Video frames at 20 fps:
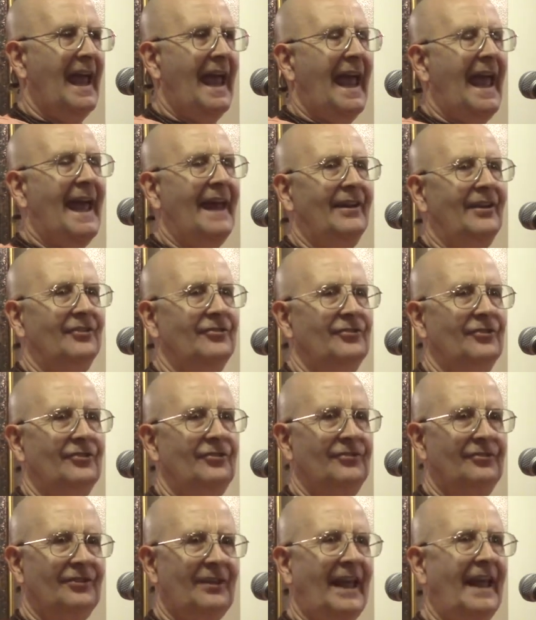and it
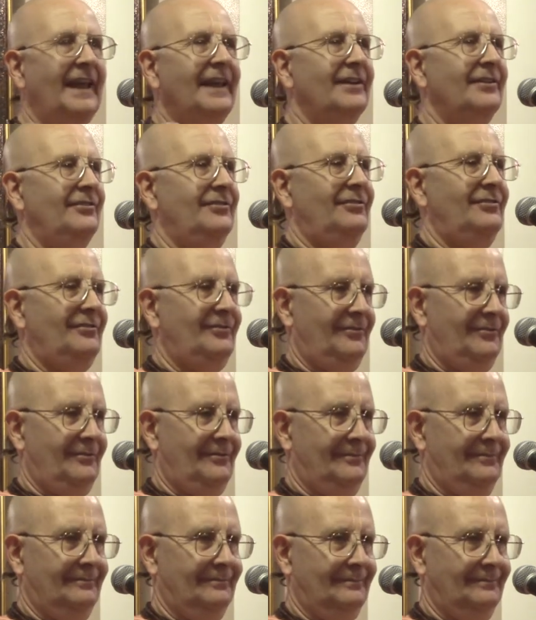just stays.
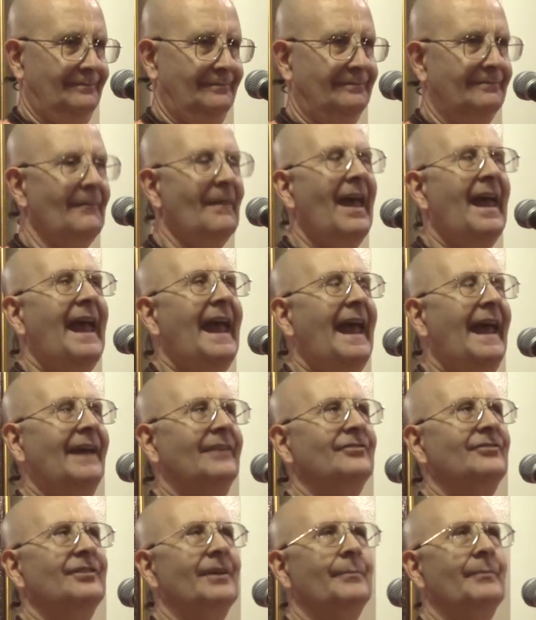
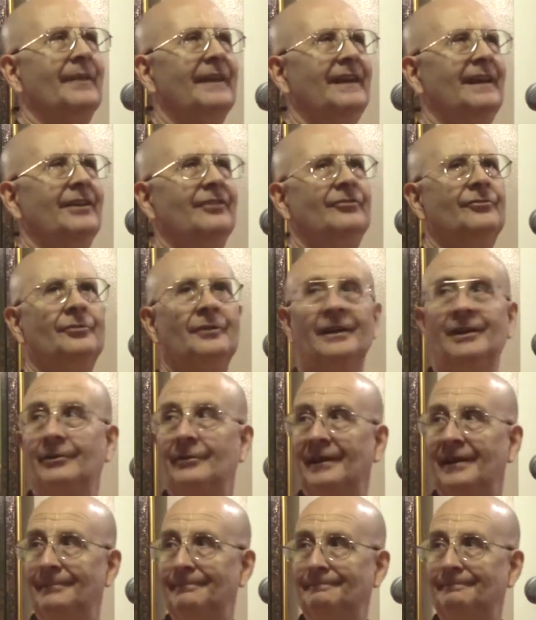And something can trigger it,